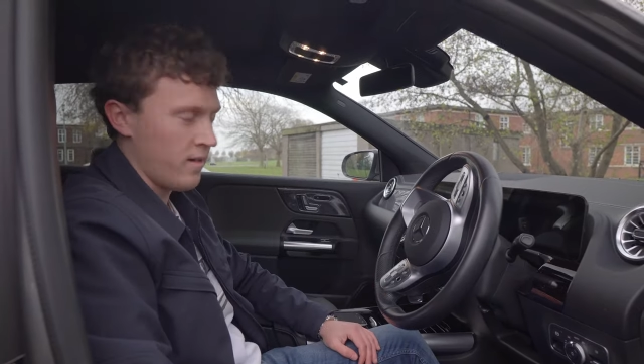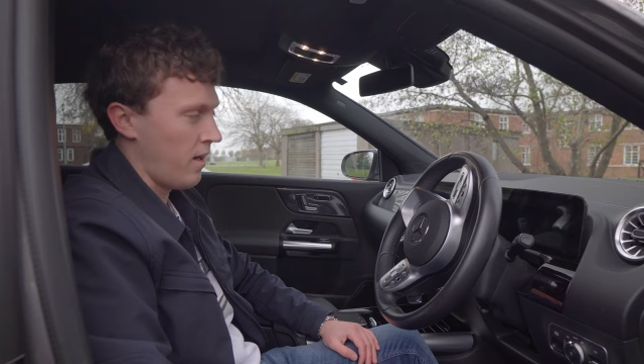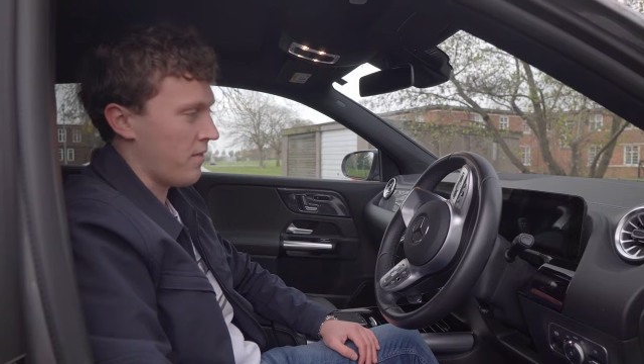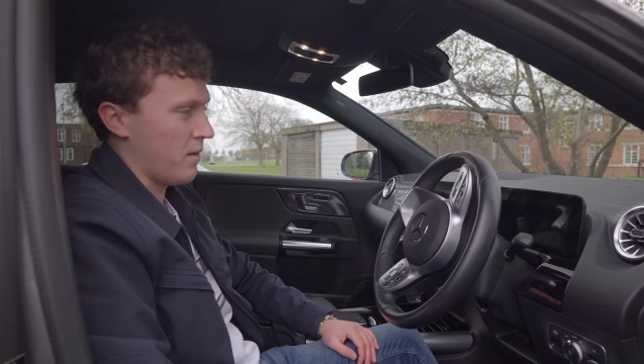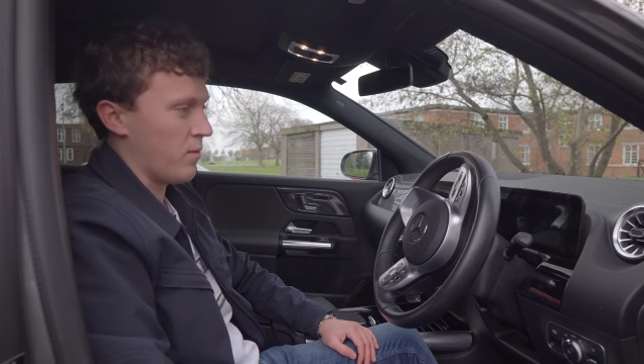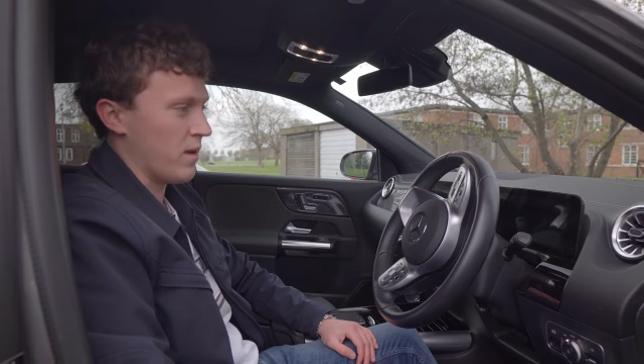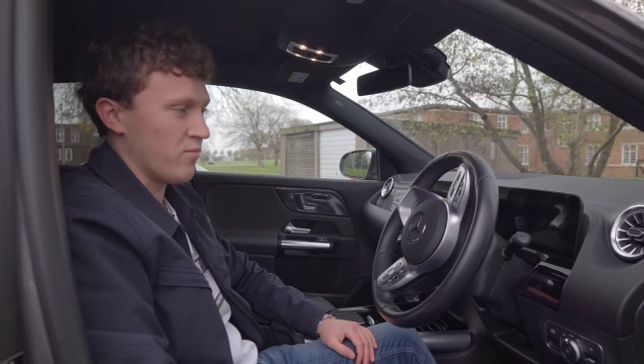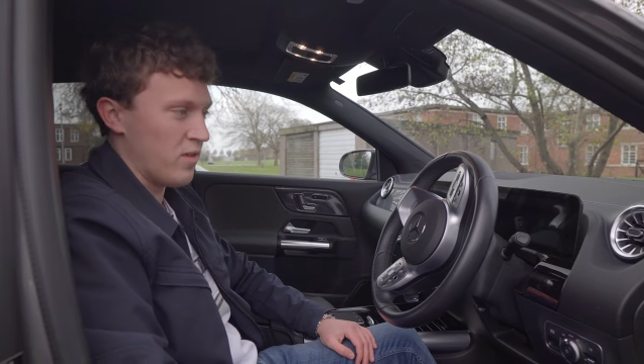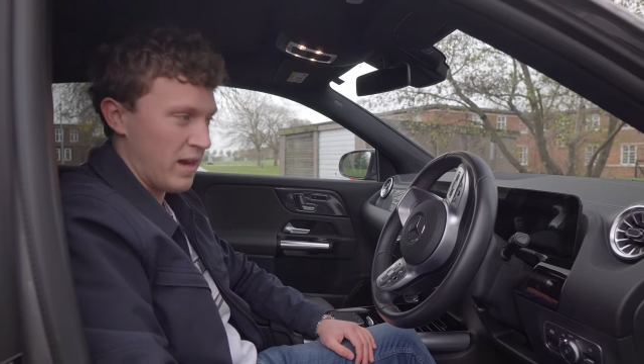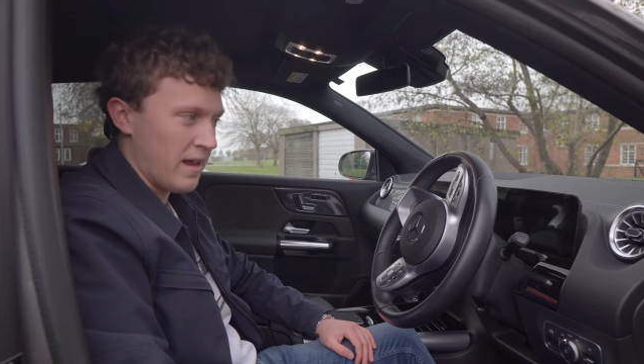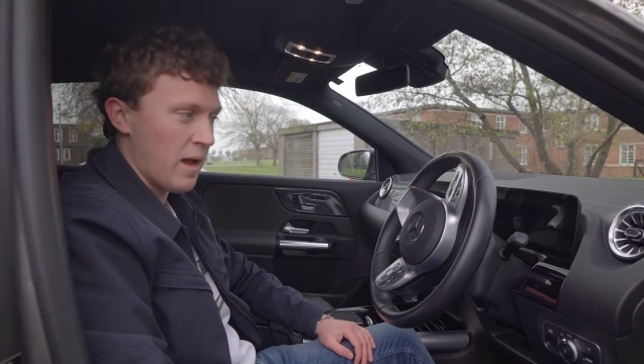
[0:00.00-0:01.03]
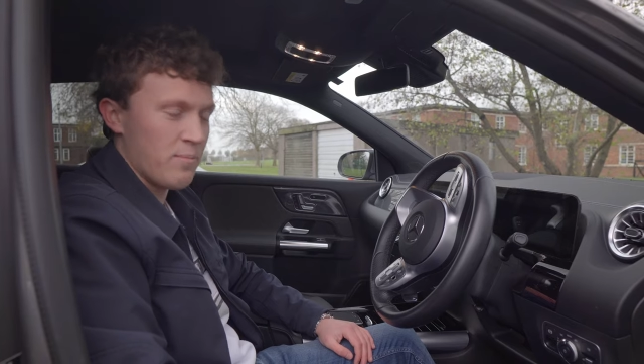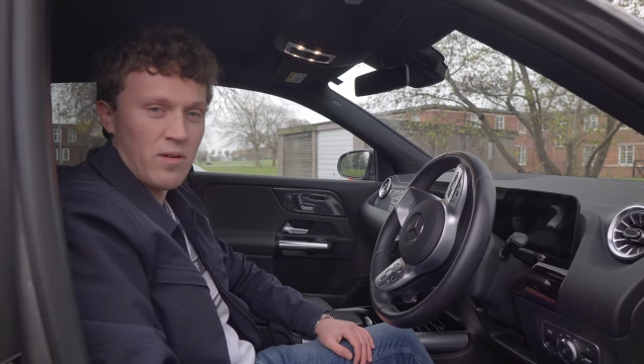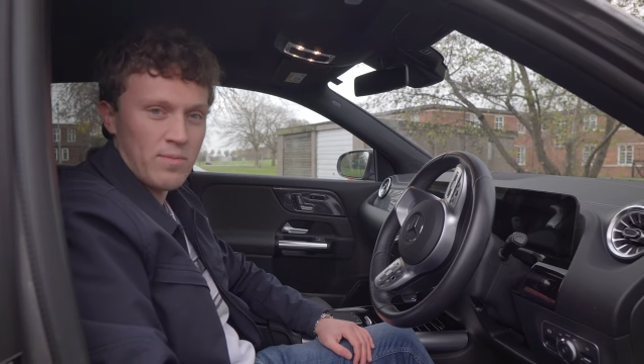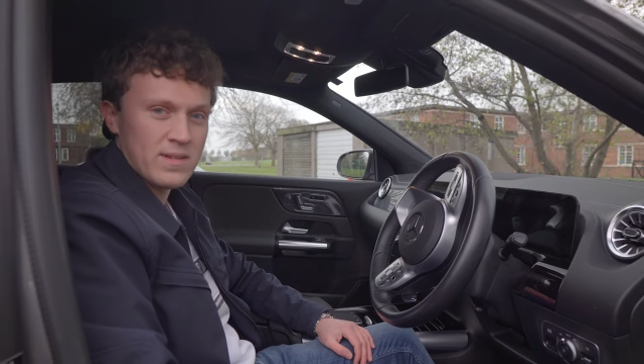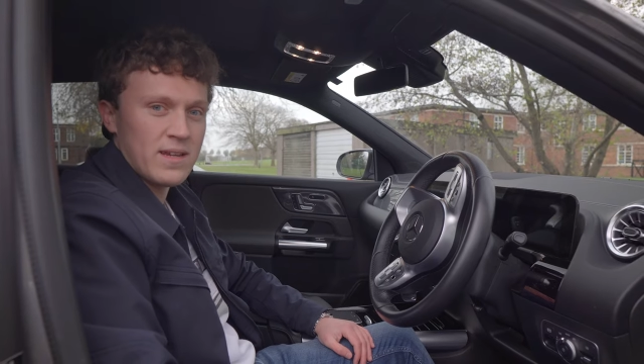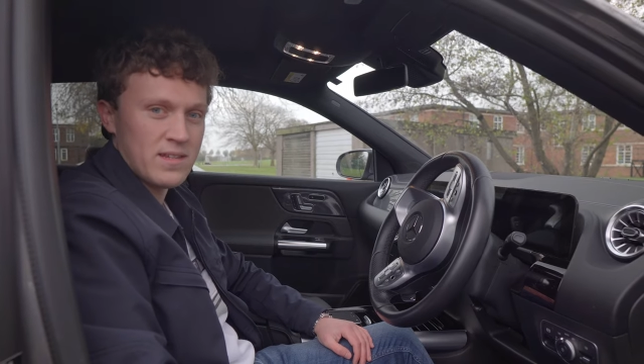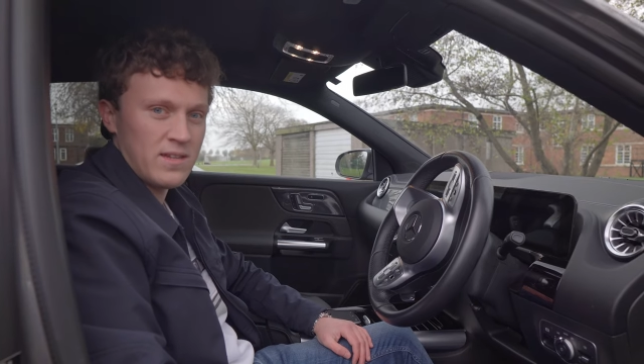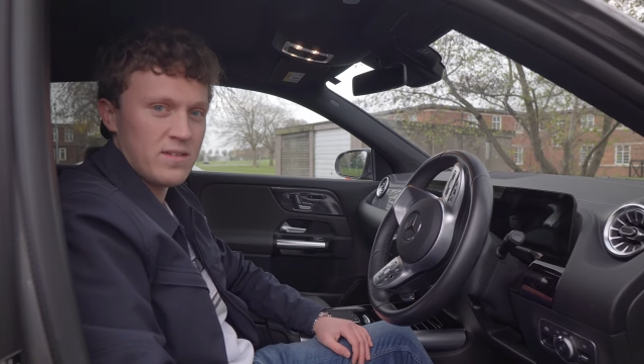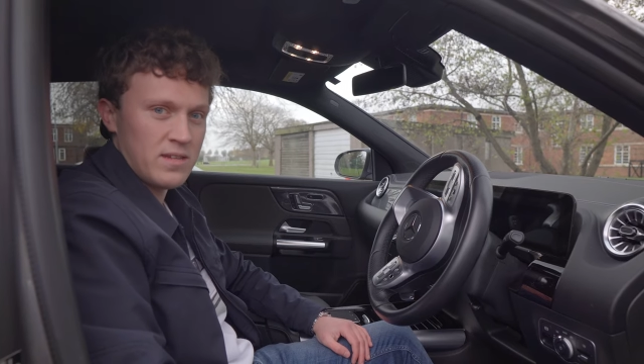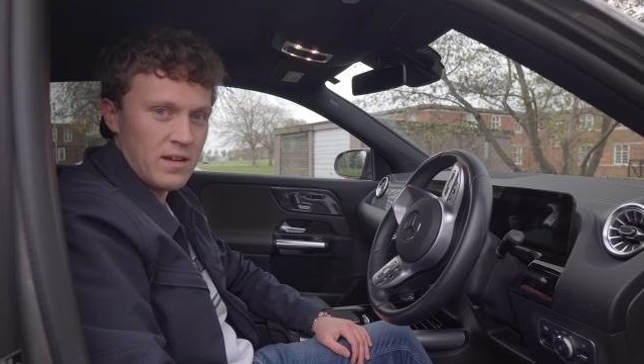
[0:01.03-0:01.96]
I think we can really get a proper sense of the
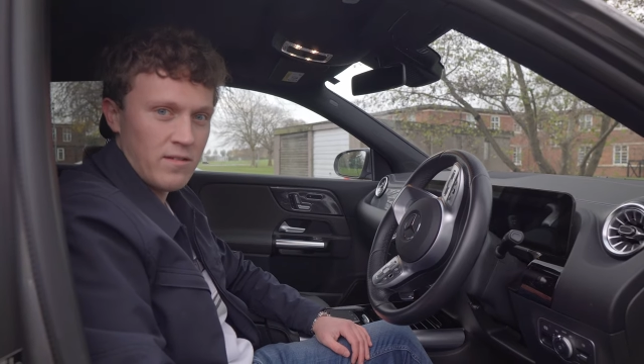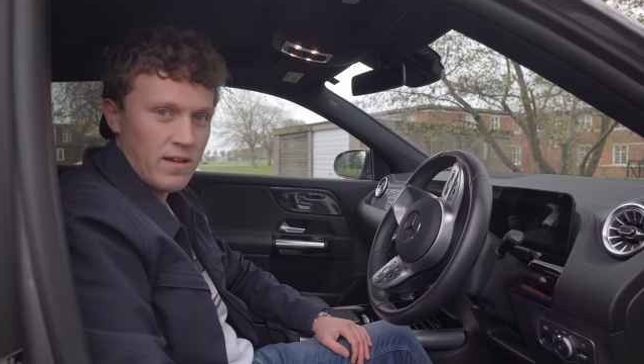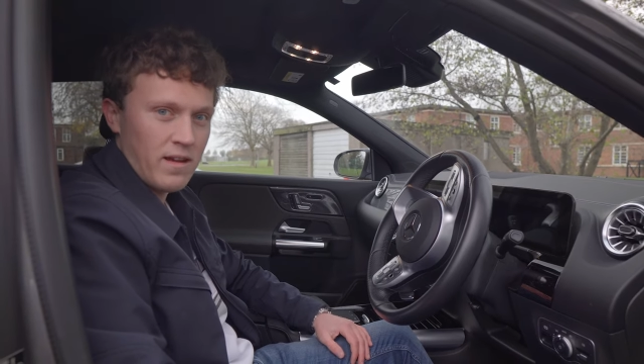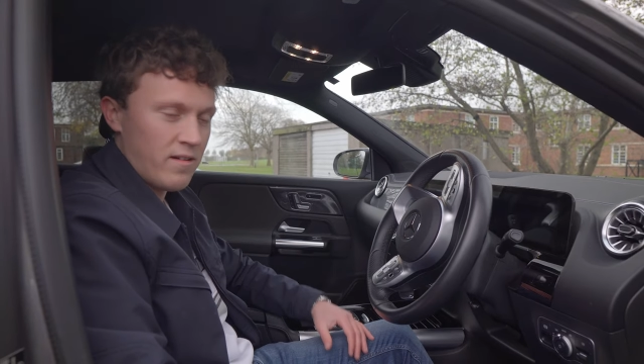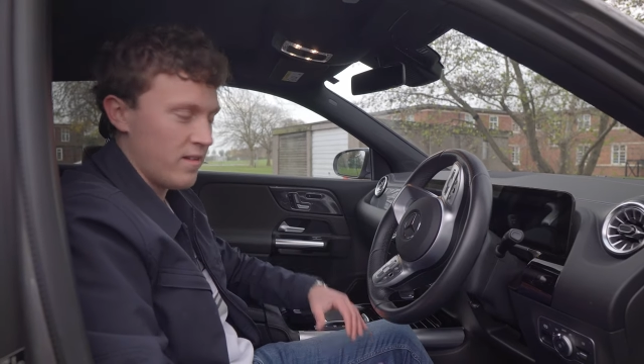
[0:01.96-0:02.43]
interior here,